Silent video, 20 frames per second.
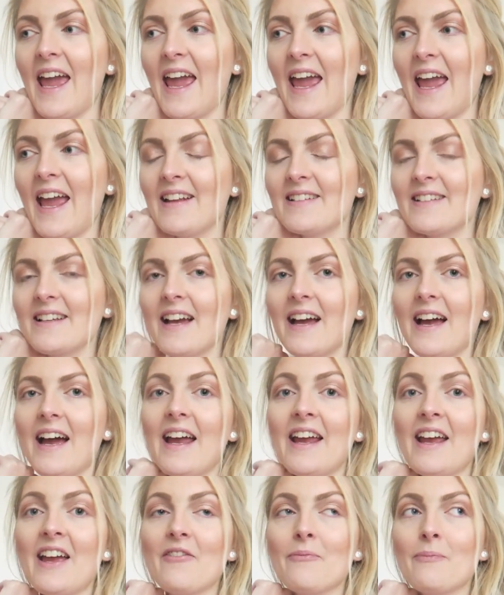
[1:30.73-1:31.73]
and
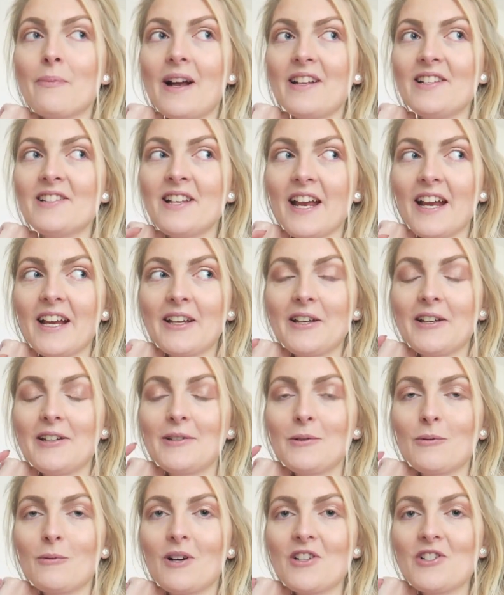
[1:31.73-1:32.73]
I have my
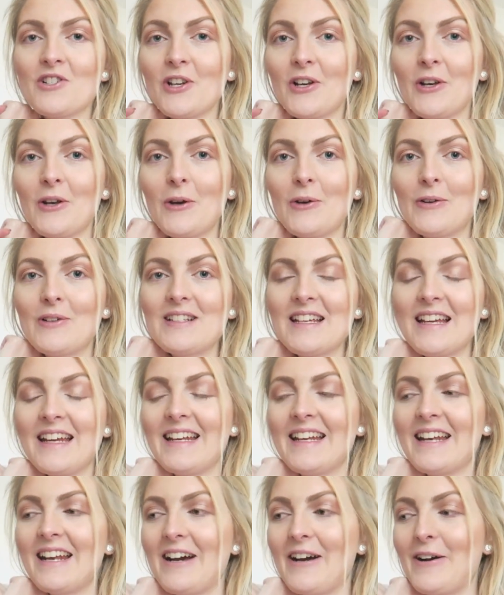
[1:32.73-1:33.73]
second washing load
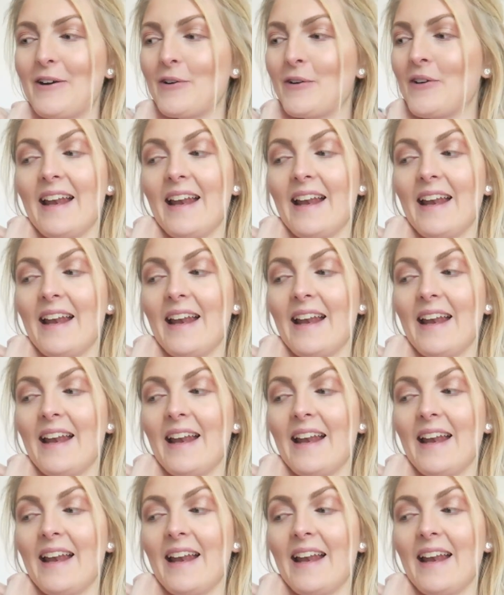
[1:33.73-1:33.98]
in now